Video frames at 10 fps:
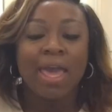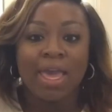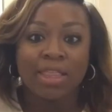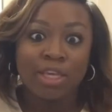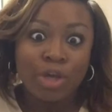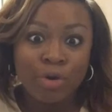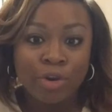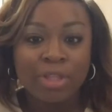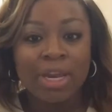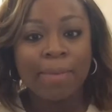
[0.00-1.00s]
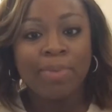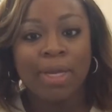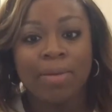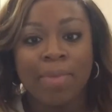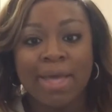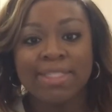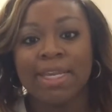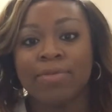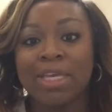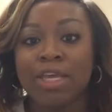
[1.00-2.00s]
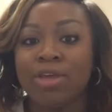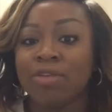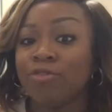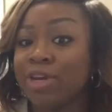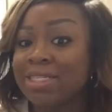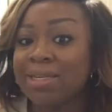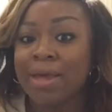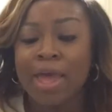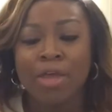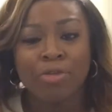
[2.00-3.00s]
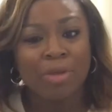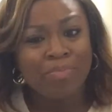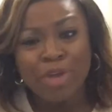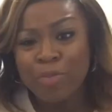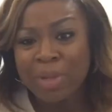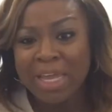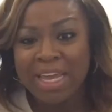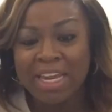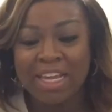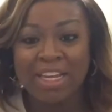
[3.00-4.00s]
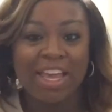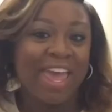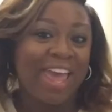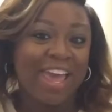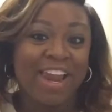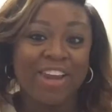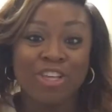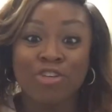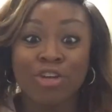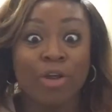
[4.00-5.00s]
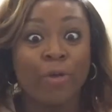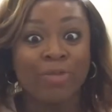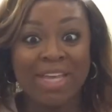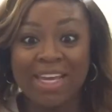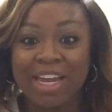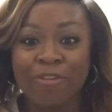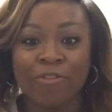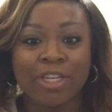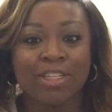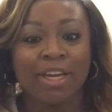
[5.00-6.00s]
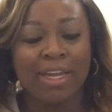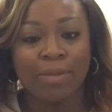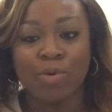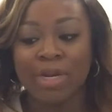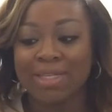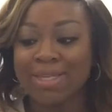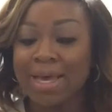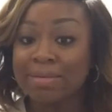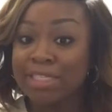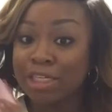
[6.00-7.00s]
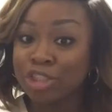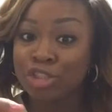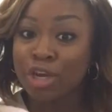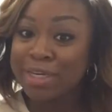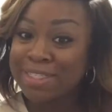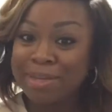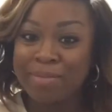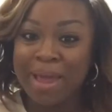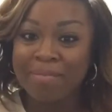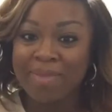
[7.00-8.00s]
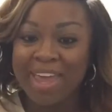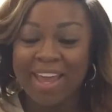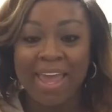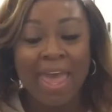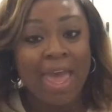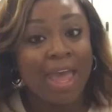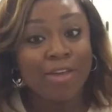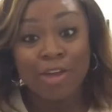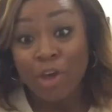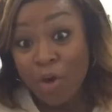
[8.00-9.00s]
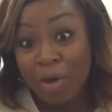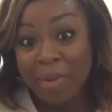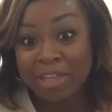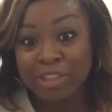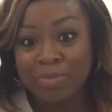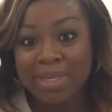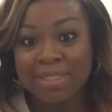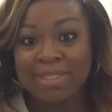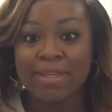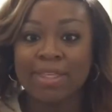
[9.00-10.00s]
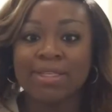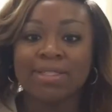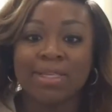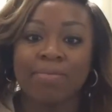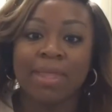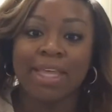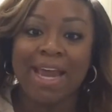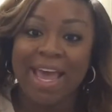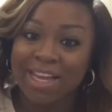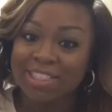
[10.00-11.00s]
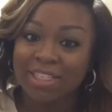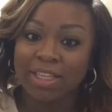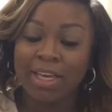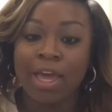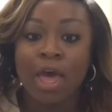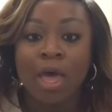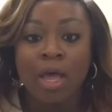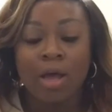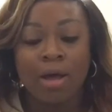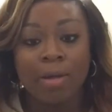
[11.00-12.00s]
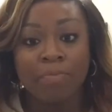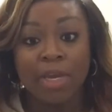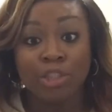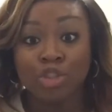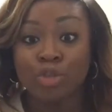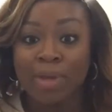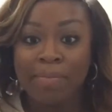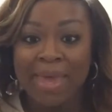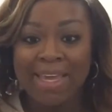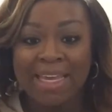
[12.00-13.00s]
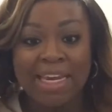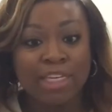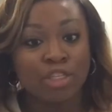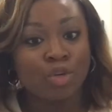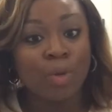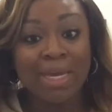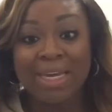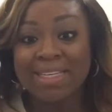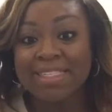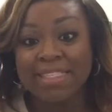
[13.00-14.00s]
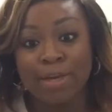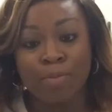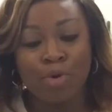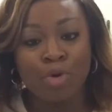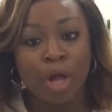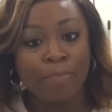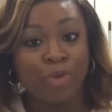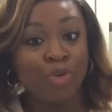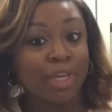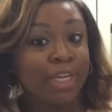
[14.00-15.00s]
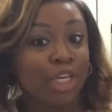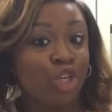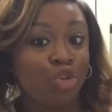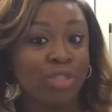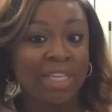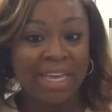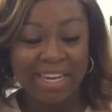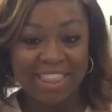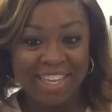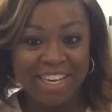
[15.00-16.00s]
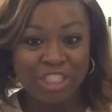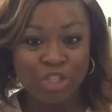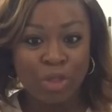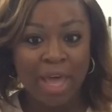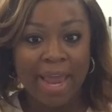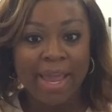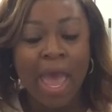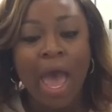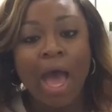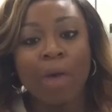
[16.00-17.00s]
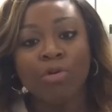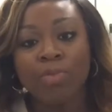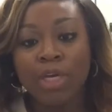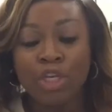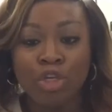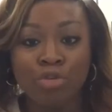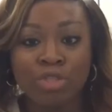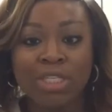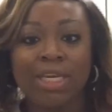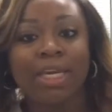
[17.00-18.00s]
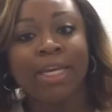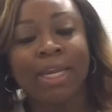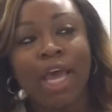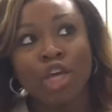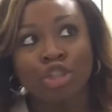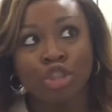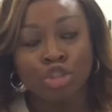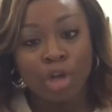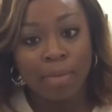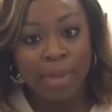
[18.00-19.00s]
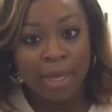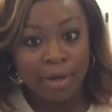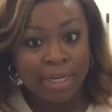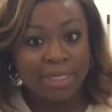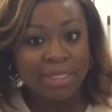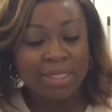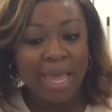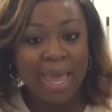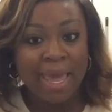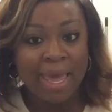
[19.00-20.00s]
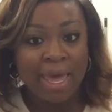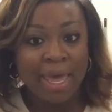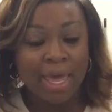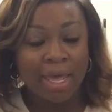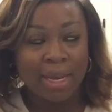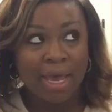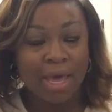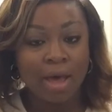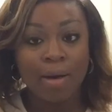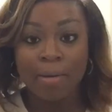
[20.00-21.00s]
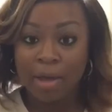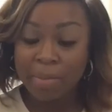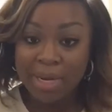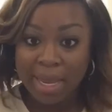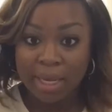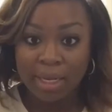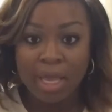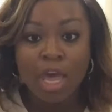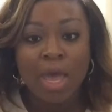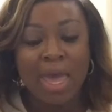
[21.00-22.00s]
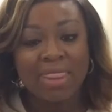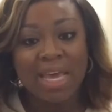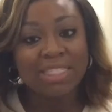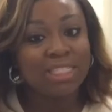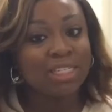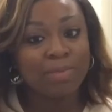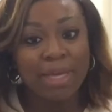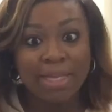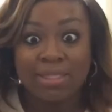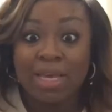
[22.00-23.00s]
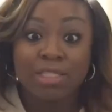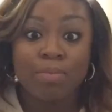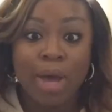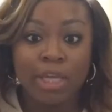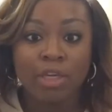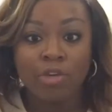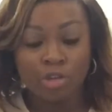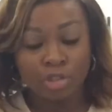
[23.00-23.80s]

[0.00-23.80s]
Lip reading: and the yogurt that I put in mine and everything. You can freeze it, you can meal plan it, and you can take it out the freezer at any point in time, stick a straw in the Ziploc bag, and you can go on about your business. So this is something that I actually enjoy making. It's quick, it's simple. You can use anything that you like. I will be using strawberries and a banana, and that's just because that's my